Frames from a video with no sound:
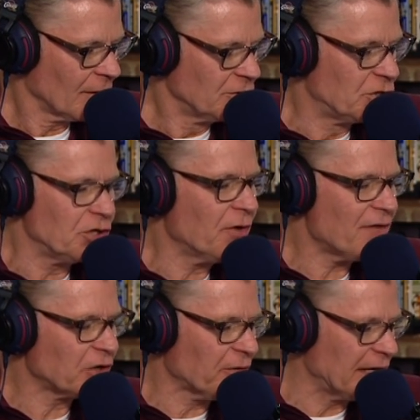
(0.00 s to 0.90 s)
Do you have
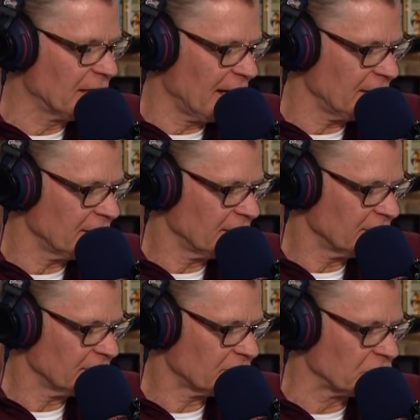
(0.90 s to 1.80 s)
the green light
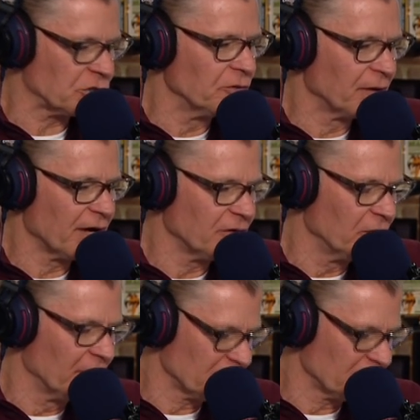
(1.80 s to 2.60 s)
to shoot whenever you want